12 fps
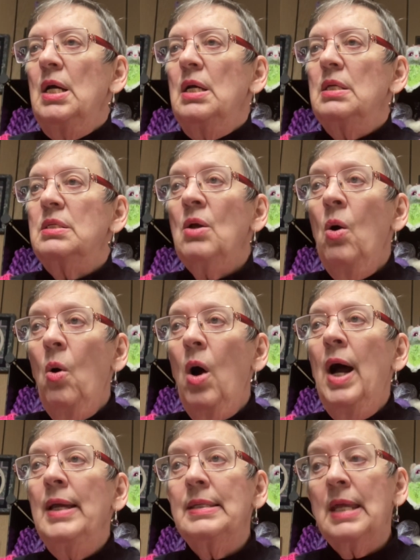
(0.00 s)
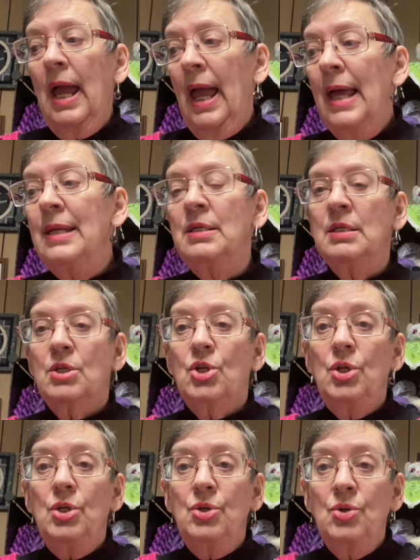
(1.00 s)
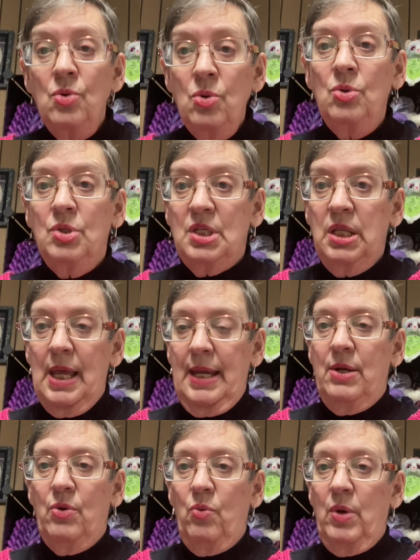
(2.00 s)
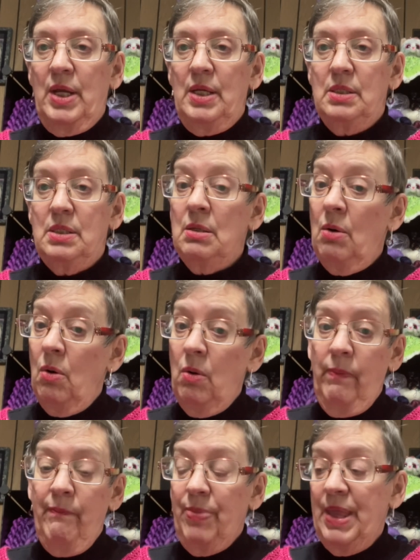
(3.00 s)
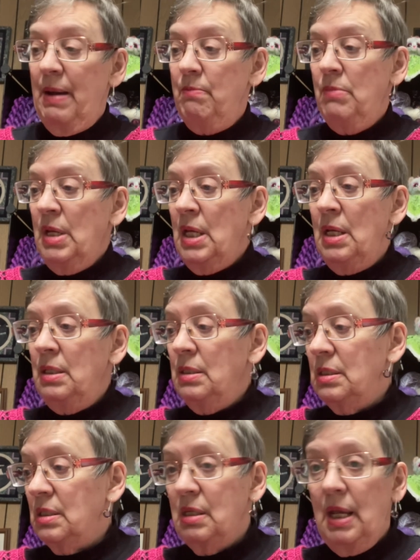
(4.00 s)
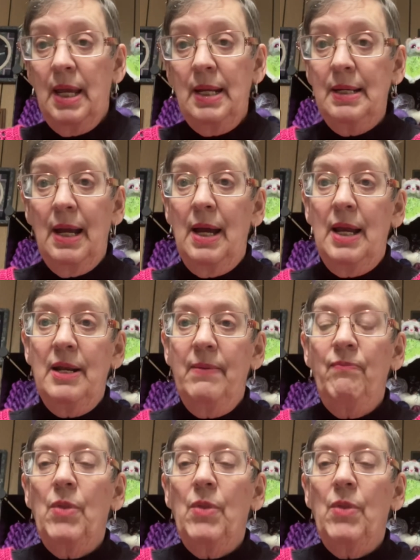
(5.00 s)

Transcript: So I tend to use lighter weights. So that means hand-dyed.